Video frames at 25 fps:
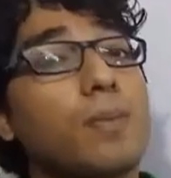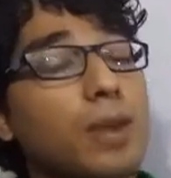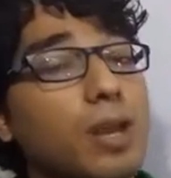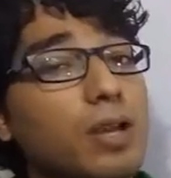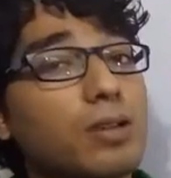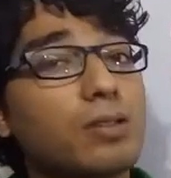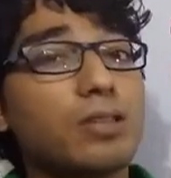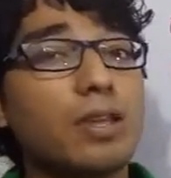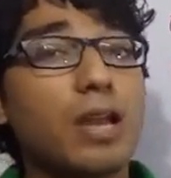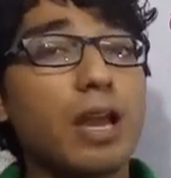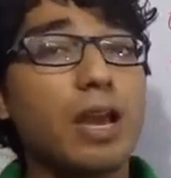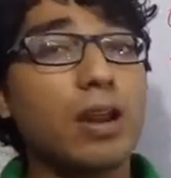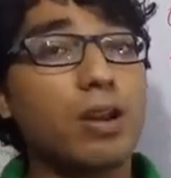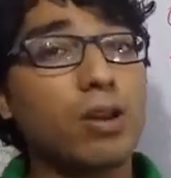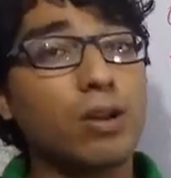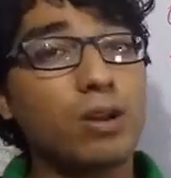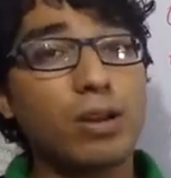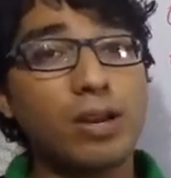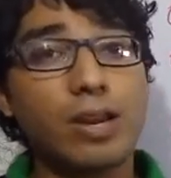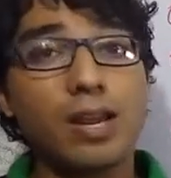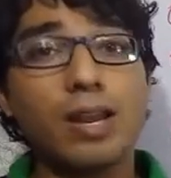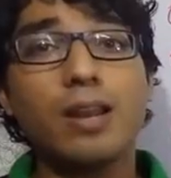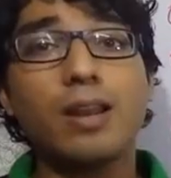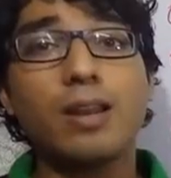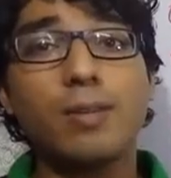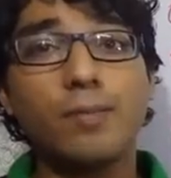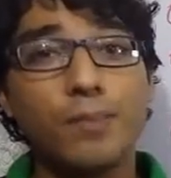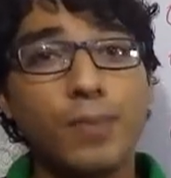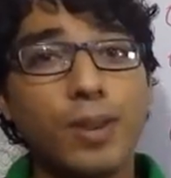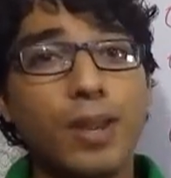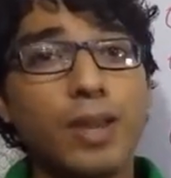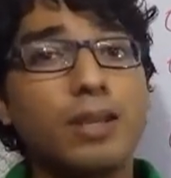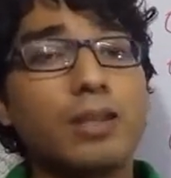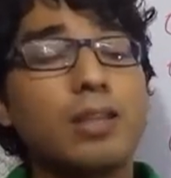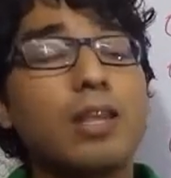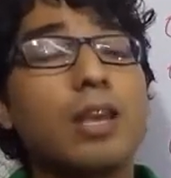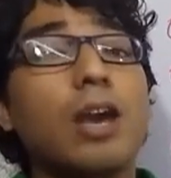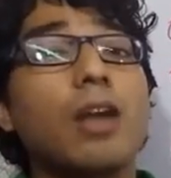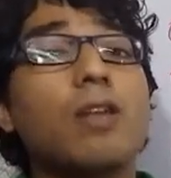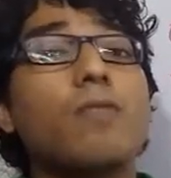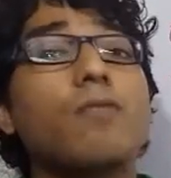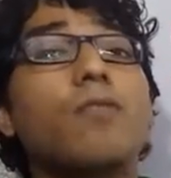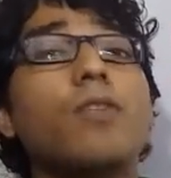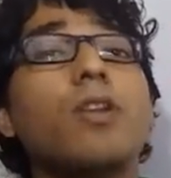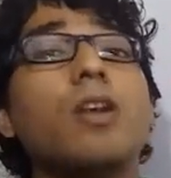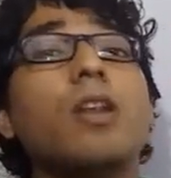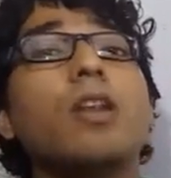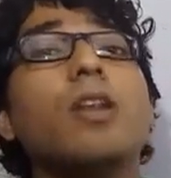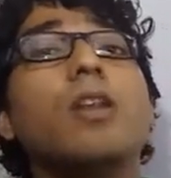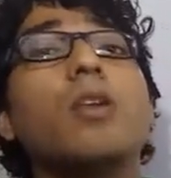because they are really big, they are
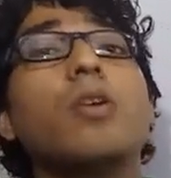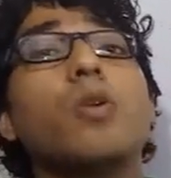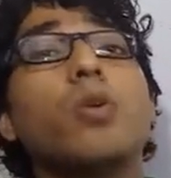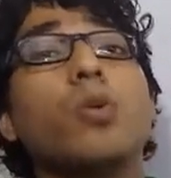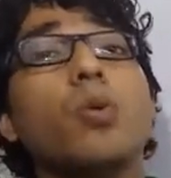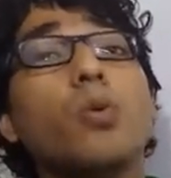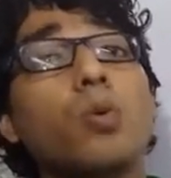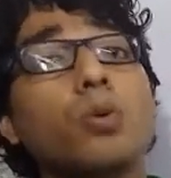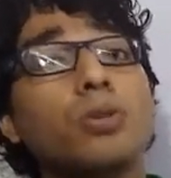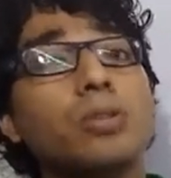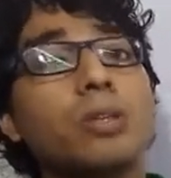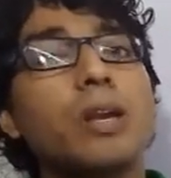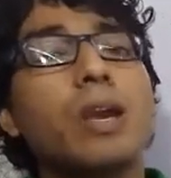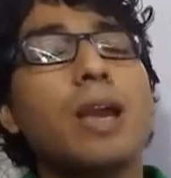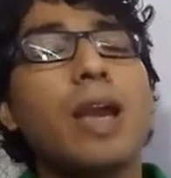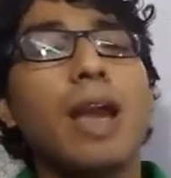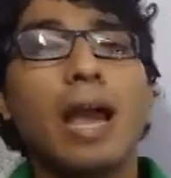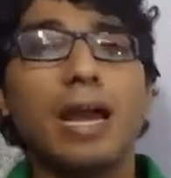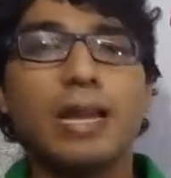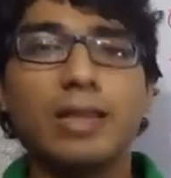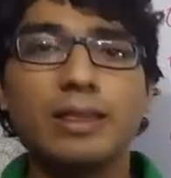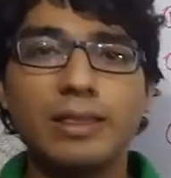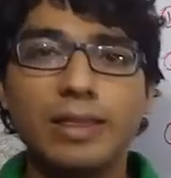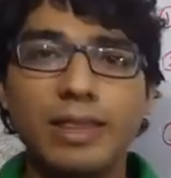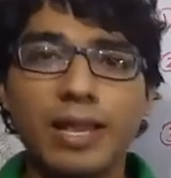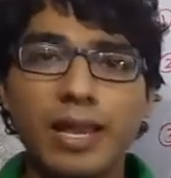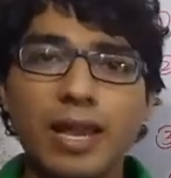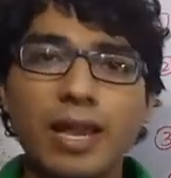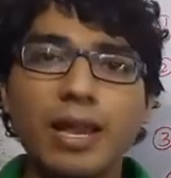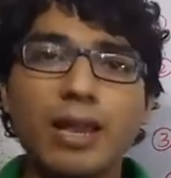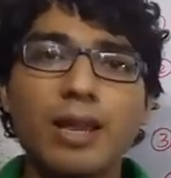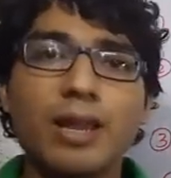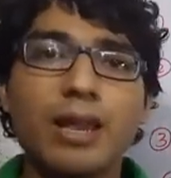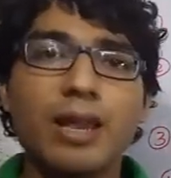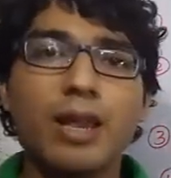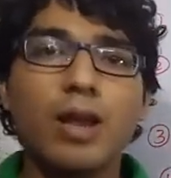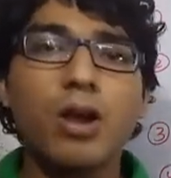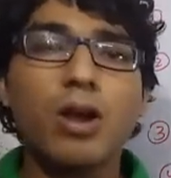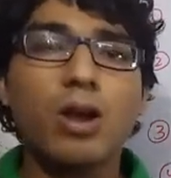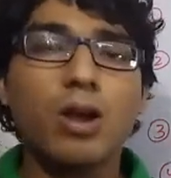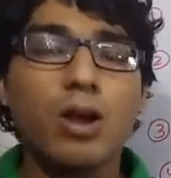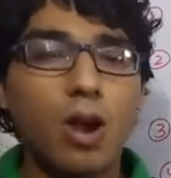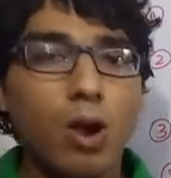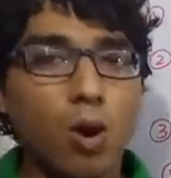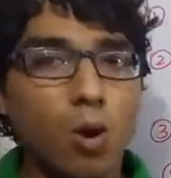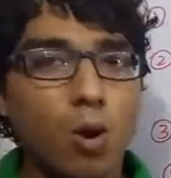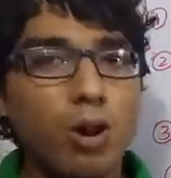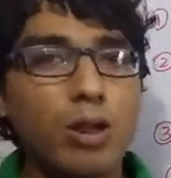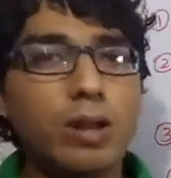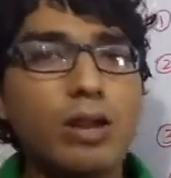really huge, and they
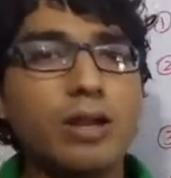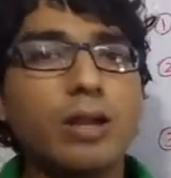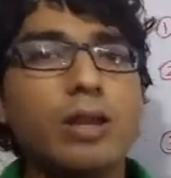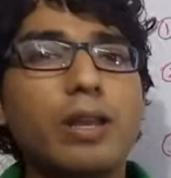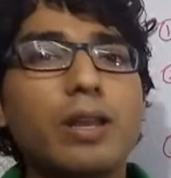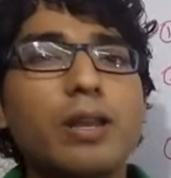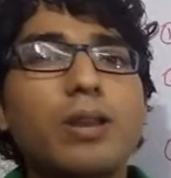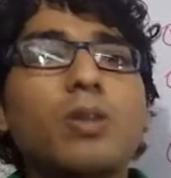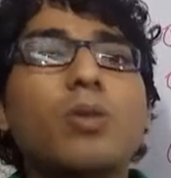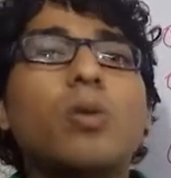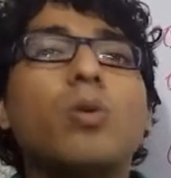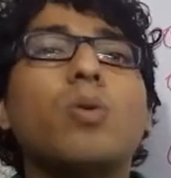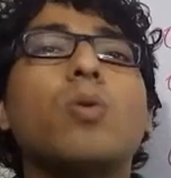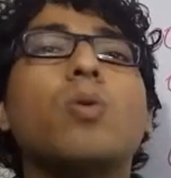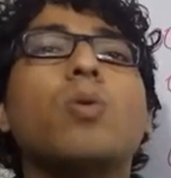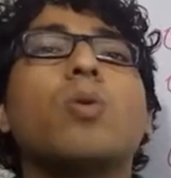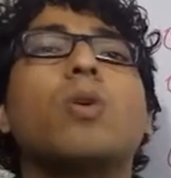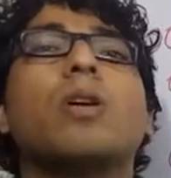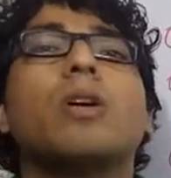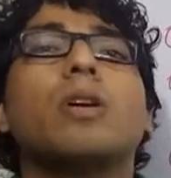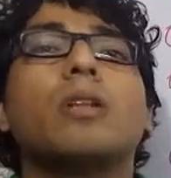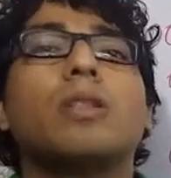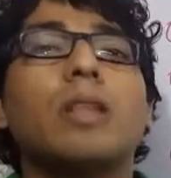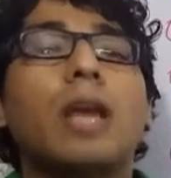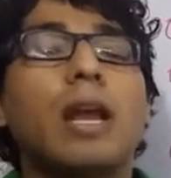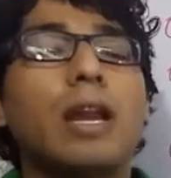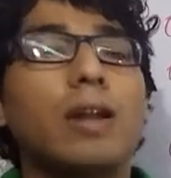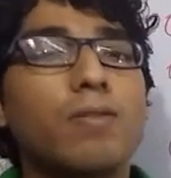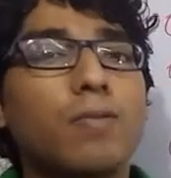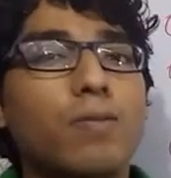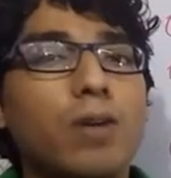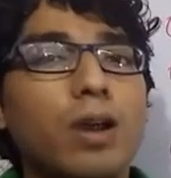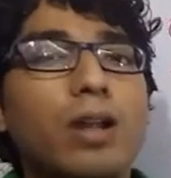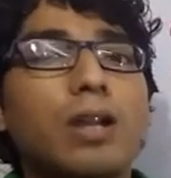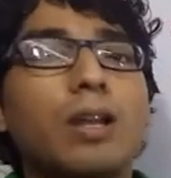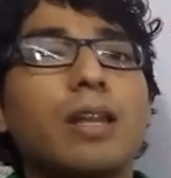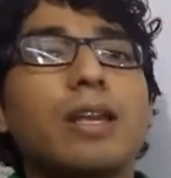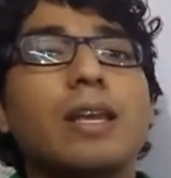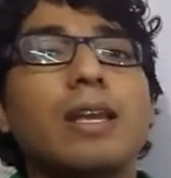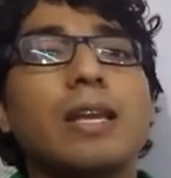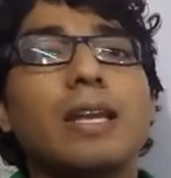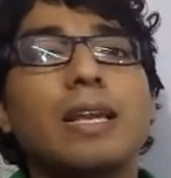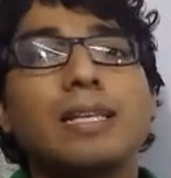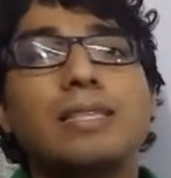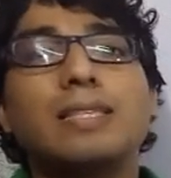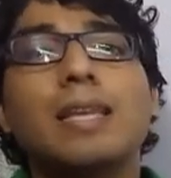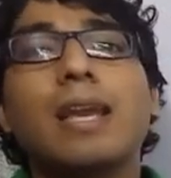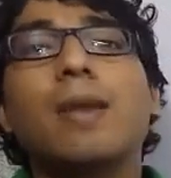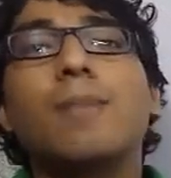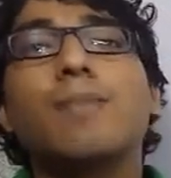already know that what
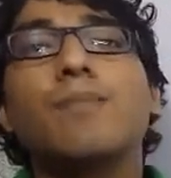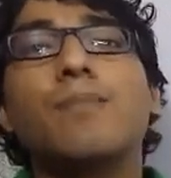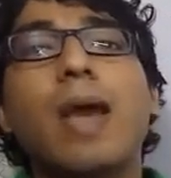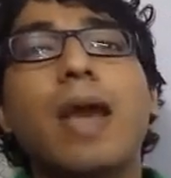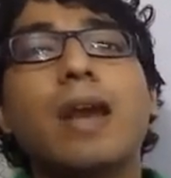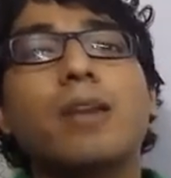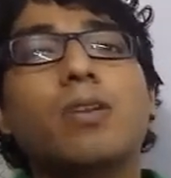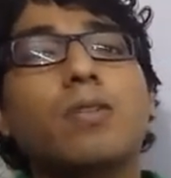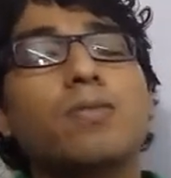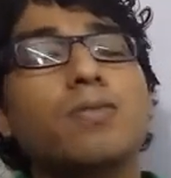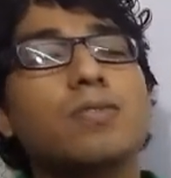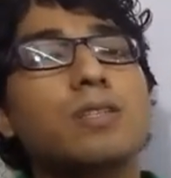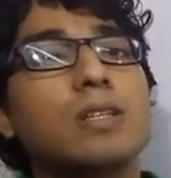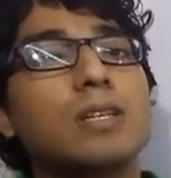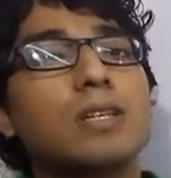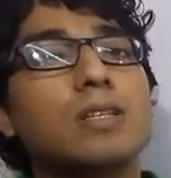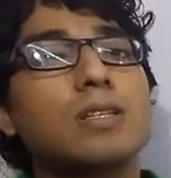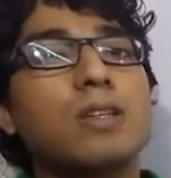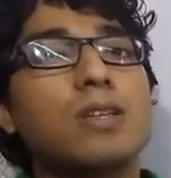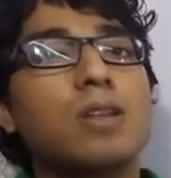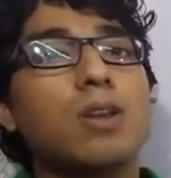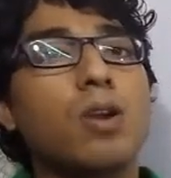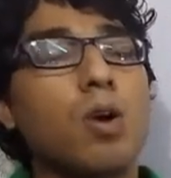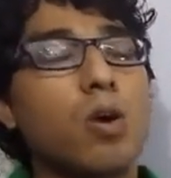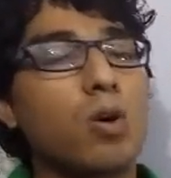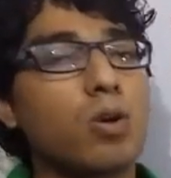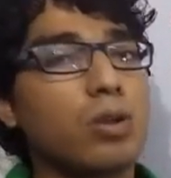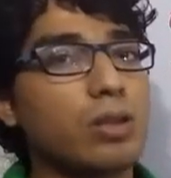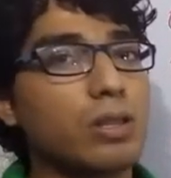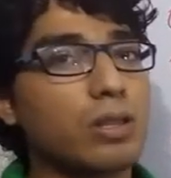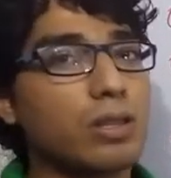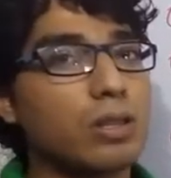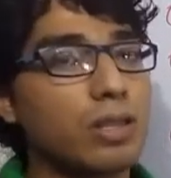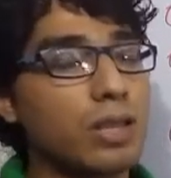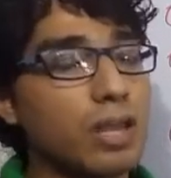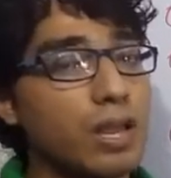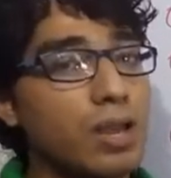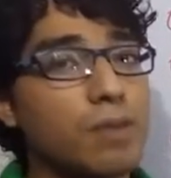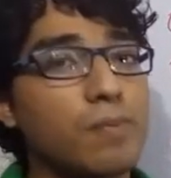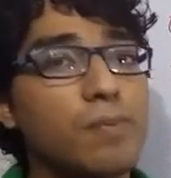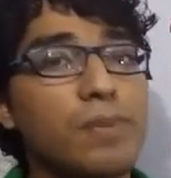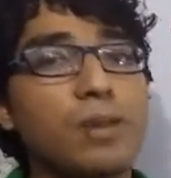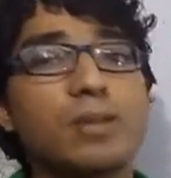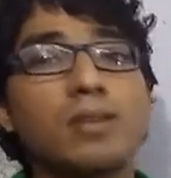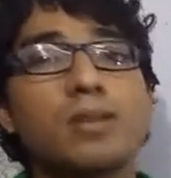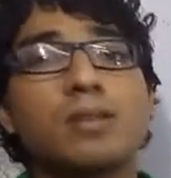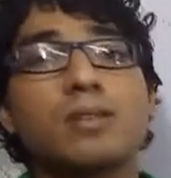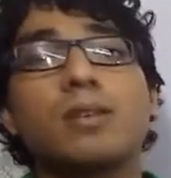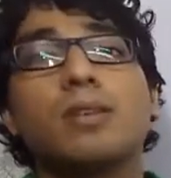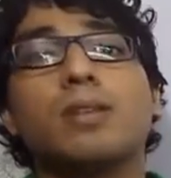is the impact of GST on their
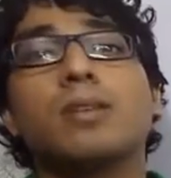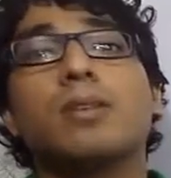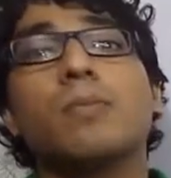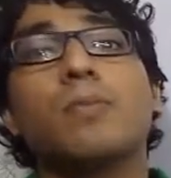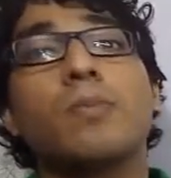businesses.